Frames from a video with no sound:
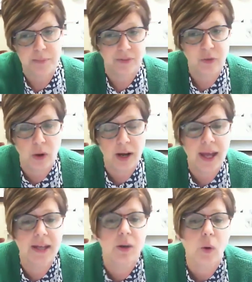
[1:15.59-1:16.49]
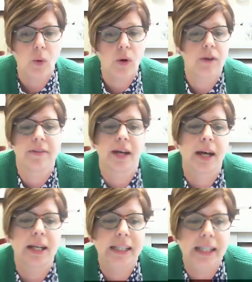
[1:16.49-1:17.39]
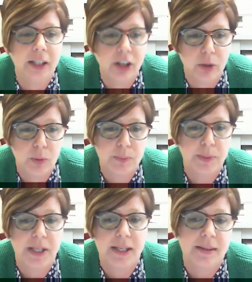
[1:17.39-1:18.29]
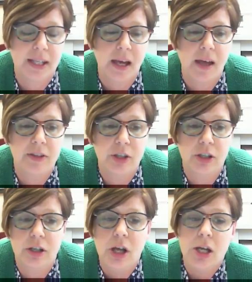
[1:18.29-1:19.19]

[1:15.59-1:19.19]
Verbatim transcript: forehead or the ear, would be the other